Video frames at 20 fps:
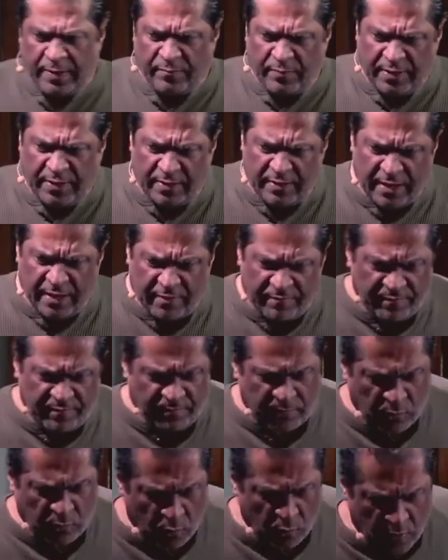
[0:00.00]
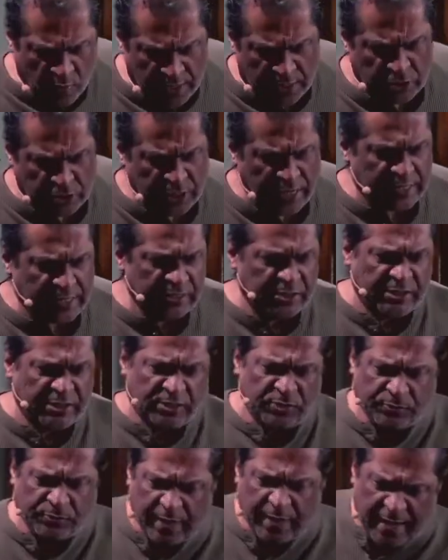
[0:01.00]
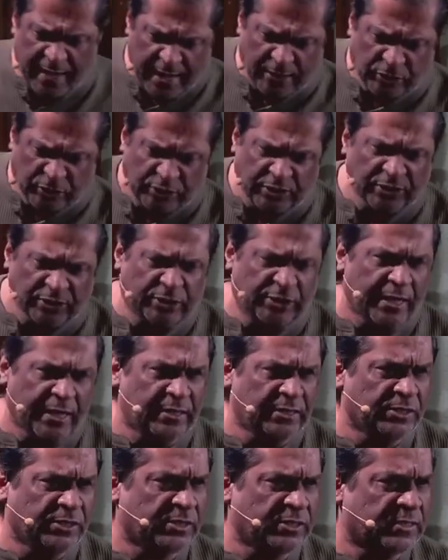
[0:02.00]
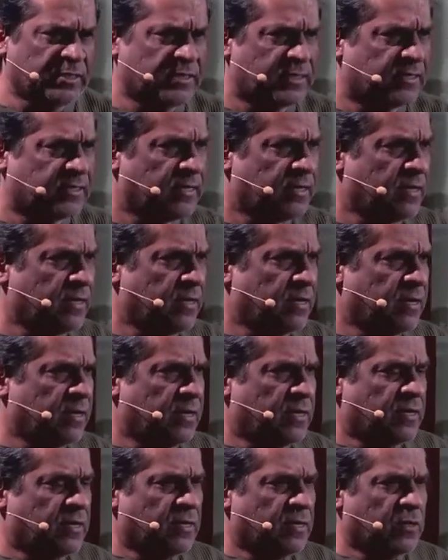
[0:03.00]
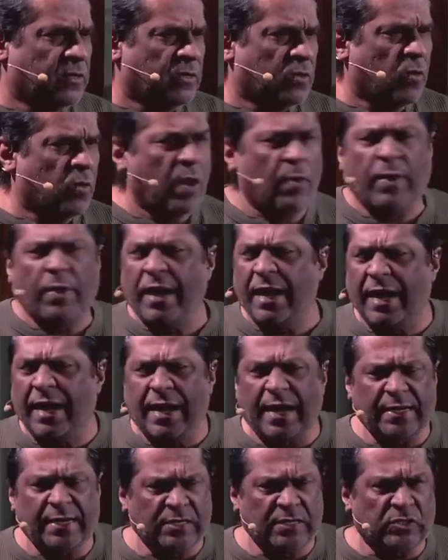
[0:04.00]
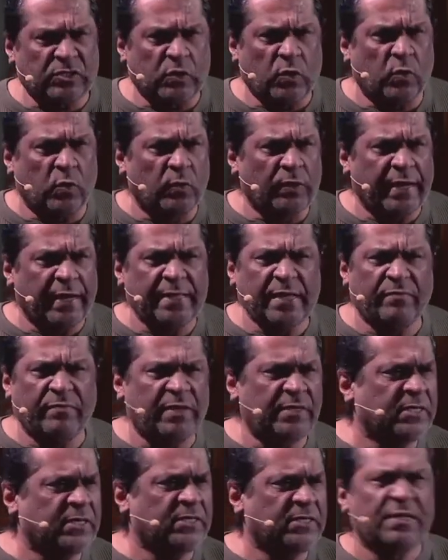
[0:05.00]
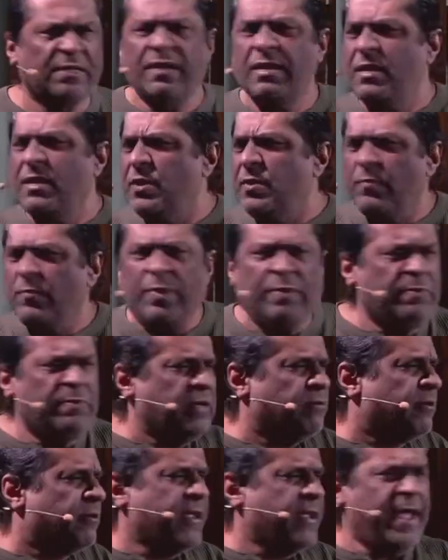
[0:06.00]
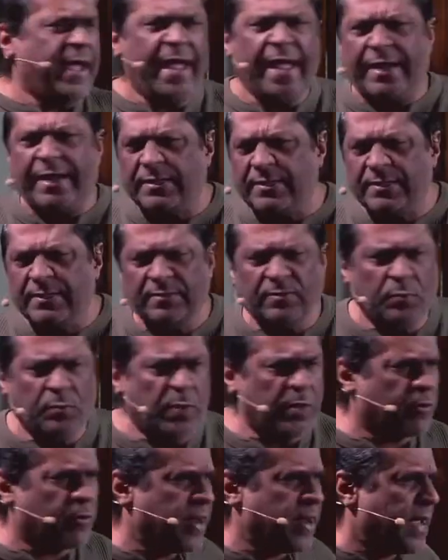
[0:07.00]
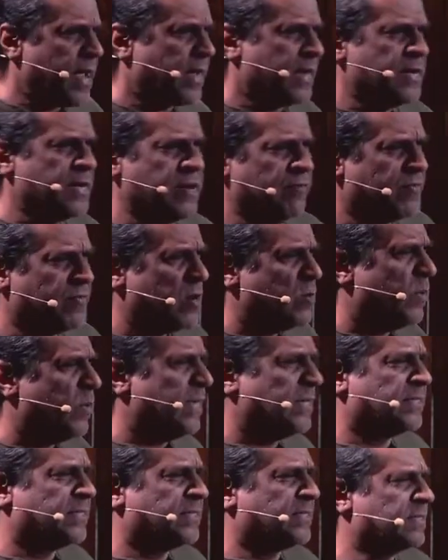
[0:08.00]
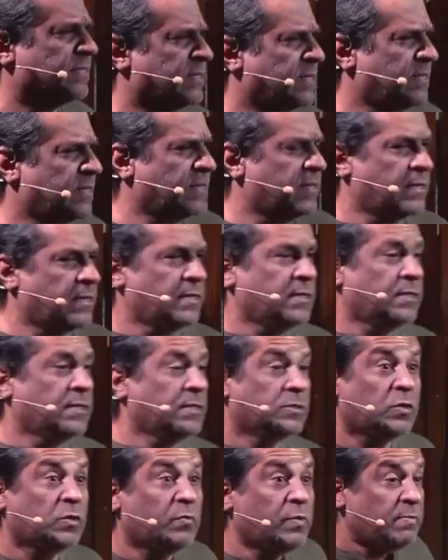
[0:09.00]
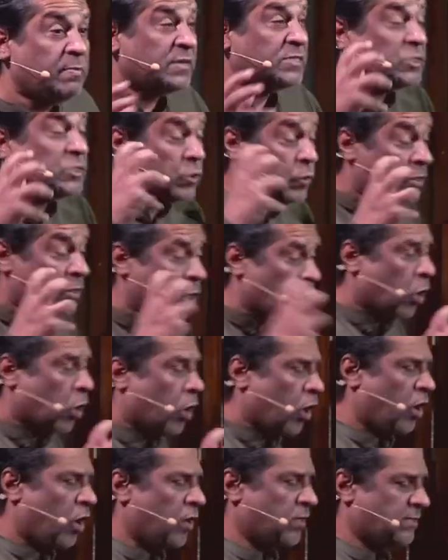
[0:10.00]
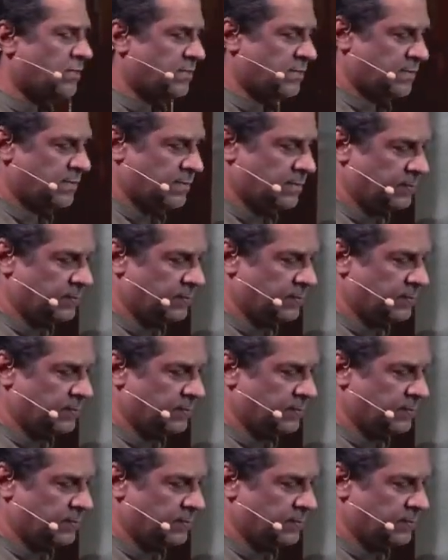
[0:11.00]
we have work challenges, relational challenges, or our heart is cold, and then we react. We react in different ways. So we must know the cause.